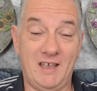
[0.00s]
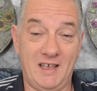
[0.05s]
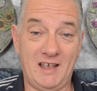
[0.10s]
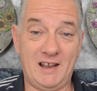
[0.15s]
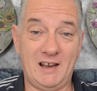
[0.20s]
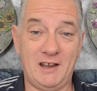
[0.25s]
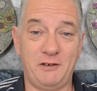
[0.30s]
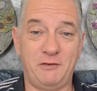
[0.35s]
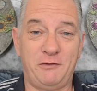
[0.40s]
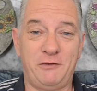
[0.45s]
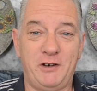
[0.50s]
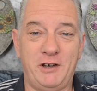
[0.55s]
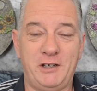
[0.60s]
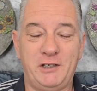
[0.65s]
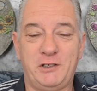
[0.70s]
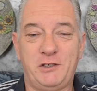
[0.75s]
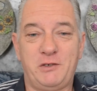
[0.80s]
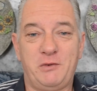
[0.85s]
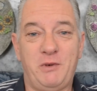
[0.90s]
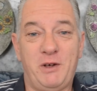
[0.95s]
Hello
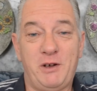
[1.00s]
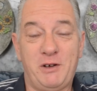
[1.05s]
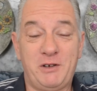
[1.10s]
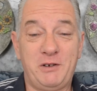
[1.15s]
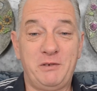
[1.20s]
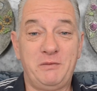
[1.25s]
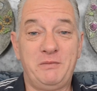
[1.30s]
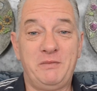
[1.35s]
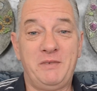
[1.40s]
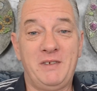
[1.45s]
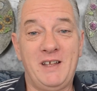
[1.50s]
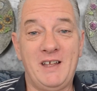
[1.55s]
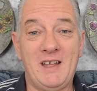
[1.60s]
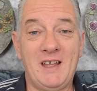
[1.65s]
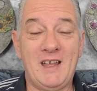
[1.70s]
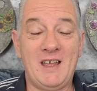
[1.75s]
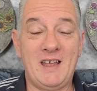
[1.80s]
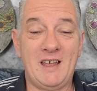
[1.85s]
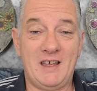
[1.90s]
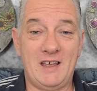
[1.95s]
friends, welcome.
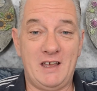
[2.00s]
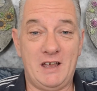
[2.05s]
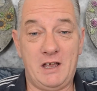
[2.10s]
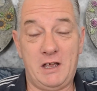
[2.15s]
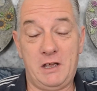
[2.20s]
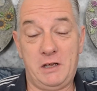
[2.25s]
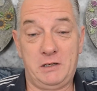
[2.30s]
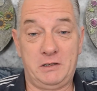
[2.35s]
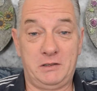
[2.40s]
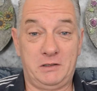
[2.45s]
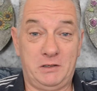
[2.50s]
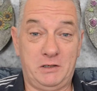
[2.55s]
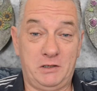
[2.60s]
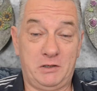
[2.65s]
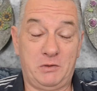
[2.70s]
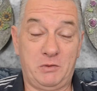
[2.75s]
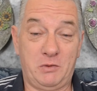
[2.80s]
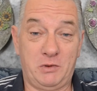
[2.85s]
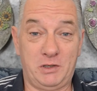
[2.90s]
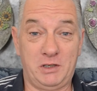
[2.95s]
Uh,
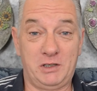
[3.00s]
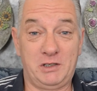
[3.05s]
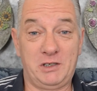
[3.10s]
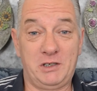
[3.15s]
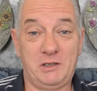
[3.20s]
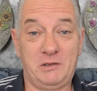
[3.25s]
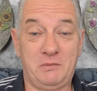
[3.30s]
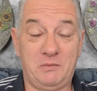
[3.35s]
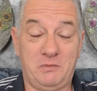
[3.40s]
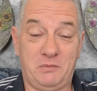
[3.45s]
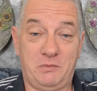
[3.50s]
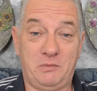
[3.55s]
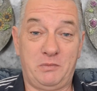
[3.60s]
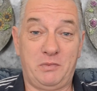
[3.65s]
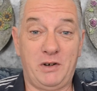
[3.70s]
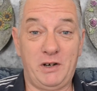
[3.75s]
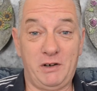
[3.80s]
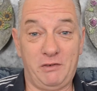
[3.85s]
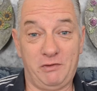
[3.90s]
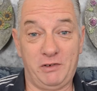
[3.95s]
just wanted to
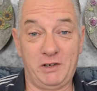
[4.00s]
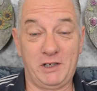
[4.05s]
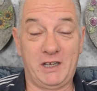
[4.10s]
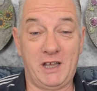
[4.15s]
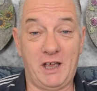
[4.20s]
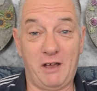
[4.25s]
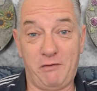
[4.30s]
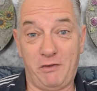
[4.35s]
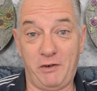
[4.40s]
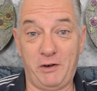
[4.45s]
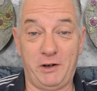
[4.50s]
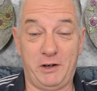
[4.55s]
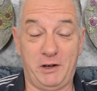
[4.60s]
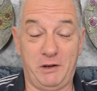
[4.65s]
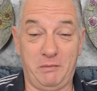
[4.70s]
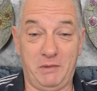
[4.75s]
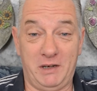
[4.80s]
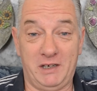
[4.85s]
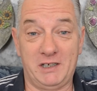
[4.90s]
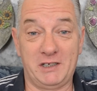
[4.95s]
briefly cover, and
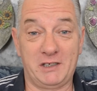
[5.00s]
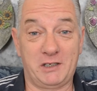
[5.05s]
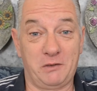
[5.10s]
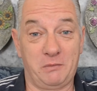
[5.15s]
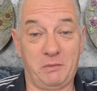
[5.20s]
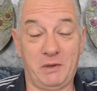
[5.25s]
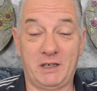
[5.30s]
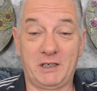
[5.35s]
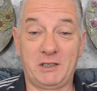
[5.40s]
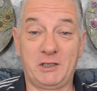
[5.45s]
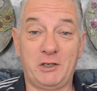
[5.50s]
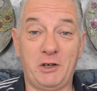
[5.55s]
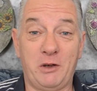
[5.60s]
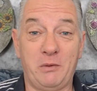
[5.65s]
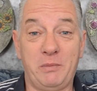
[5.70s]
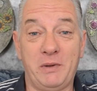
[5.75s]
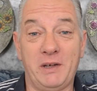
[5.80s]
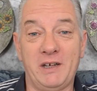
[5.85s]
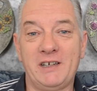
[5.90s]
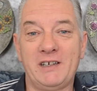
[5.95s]
I mean it's a big
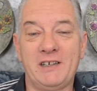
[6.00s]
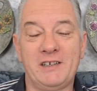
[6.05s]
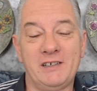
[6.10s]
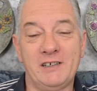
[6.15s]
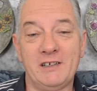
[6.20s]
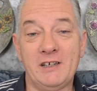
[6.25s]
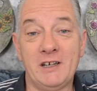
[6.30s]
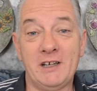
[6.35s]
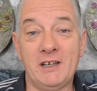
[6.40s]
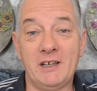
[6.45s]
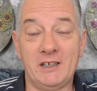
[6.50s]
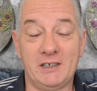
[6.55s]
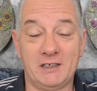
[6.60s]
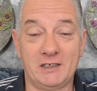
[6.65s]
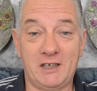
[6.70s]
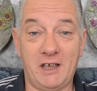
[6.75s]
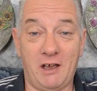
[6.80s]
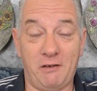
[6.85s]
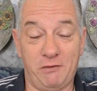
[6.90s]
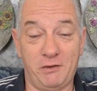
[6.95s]
topic,
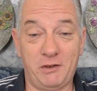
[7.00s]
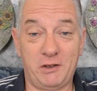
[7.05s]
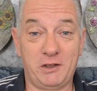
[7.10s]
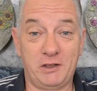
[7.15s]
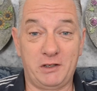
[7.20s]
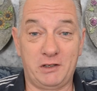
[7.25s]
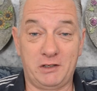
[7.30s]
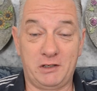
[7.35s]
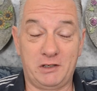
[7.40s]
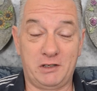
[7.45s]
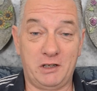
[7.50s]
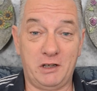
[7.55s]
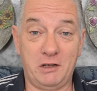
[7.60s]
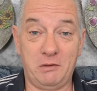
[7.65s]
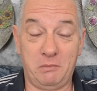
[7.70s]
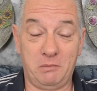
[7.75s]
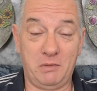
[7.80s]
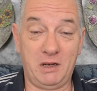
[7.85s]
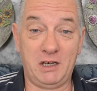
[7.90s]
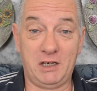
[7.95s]
cover the
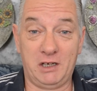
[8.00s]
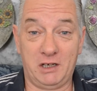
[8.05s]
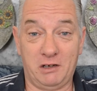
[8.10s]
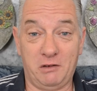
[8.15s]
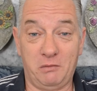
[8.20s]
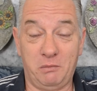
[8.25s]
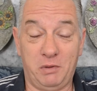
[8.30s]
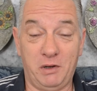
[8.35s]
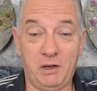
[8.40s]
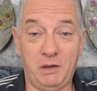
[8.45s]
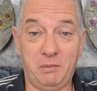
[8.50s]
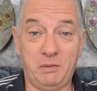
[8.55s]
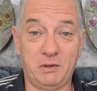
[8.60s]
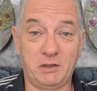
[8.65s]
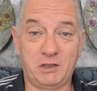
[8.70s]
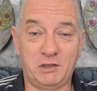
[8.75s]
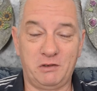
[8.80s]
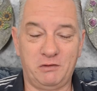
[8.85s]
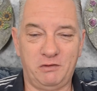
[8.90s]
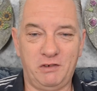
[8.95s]
meaning and
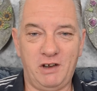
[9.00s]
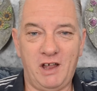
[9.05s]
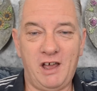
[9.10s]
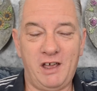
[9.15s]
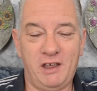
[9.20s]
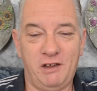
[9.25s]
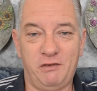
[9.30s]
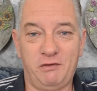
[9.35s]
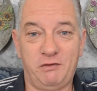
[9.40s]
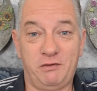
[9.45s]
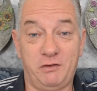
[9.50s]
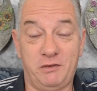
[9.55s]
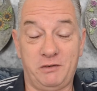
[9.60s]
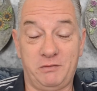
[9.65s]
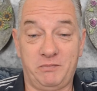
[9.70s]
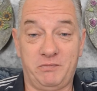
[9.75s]
purpose of life.